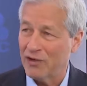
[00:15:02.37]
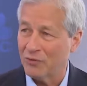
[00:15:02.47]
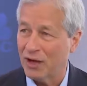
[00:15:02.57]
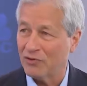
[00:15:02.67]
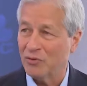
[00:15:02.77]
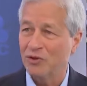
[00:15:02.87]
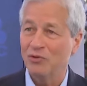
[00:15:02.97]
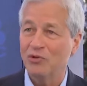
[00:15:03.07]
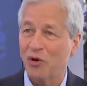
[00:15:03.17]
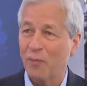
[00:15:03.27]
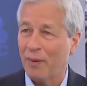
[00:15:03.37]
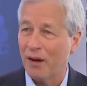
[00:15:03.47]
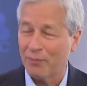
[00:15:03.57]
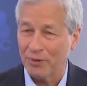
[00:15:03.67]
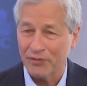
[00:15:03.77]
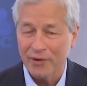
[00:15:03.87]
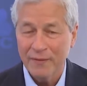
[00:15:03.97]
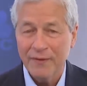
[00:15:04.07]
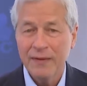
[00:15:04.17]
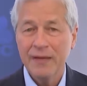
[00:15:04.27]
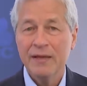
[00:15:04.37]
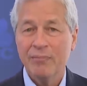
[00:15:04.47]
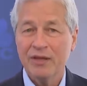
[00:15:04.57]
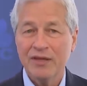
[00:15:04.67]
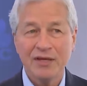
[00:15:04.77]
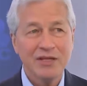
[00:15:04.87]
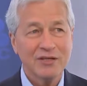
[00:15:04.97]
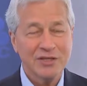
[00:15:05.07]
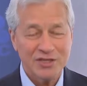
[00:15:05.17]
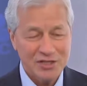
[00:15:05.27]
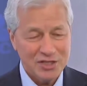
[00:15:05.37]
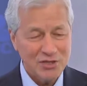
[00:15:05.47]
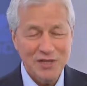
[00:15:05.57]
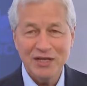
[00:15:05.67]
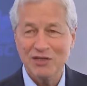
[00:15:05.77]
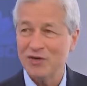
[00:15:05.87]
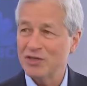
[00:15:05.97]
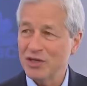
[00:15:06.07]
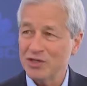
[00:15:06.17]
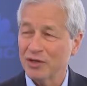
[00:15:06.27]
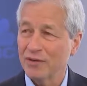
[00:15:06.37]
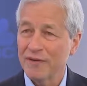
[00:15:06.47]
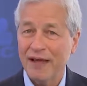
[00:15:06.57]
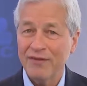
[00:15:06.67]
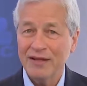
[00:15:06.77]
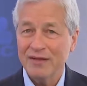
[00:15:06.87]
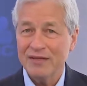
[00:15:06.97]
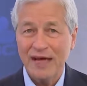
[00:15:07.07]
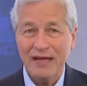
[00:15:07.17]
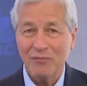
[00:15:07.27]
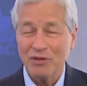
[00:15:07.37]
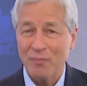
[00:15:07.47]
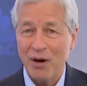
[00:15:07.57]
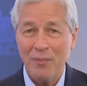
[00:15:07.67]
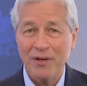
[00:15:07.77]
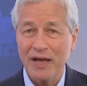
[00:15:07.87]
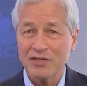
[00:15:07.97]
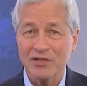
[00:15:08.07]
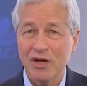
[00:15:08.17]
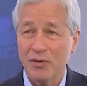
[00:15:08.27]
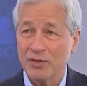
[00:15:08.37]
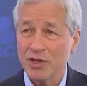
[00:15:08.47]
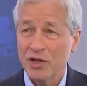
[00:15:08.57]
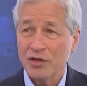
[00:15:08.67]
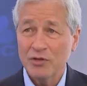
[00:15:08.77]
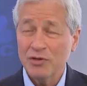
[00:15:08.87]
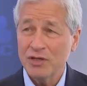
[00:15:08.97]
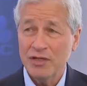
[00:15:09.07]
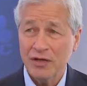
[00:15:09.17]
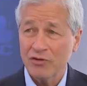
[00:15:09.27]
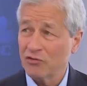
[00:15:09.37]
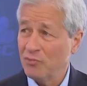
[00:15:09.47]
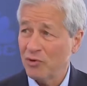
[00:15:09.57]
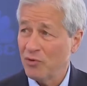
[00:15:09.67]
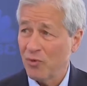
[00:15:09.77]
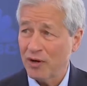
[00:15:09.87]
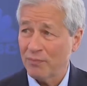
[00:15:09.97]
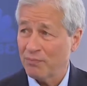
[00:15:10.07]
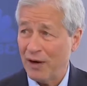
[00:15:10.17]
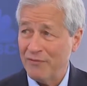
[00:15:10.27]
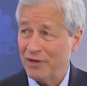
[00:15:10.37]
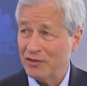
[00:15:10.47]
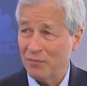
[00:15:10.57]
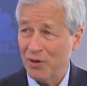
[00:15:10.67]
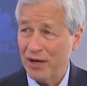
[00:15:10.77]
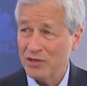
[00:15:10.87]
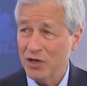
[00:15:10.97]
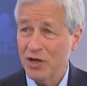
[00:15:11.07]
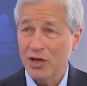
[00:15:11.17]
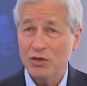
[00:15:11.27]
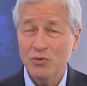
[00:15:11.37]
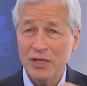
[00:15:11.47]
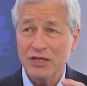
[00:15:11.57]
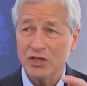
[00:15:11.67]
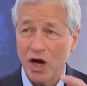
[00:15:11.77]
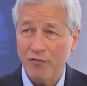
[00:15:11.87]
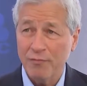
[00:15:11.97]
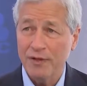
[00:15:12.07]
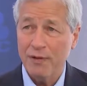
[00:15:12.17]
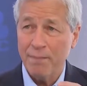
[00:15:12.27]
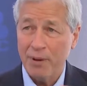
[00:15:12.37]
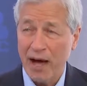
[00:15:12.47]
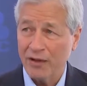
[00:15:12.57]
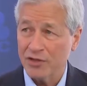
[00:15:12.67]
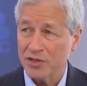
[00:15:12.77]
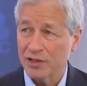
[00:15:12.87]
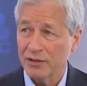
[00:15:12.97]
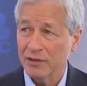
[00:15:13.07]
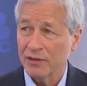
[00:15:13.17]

We're not doing new coal power plants. But you need a transition. At the end of the day, what the public has to know is you can yell and scream all you want at private enterprise. You need government policy.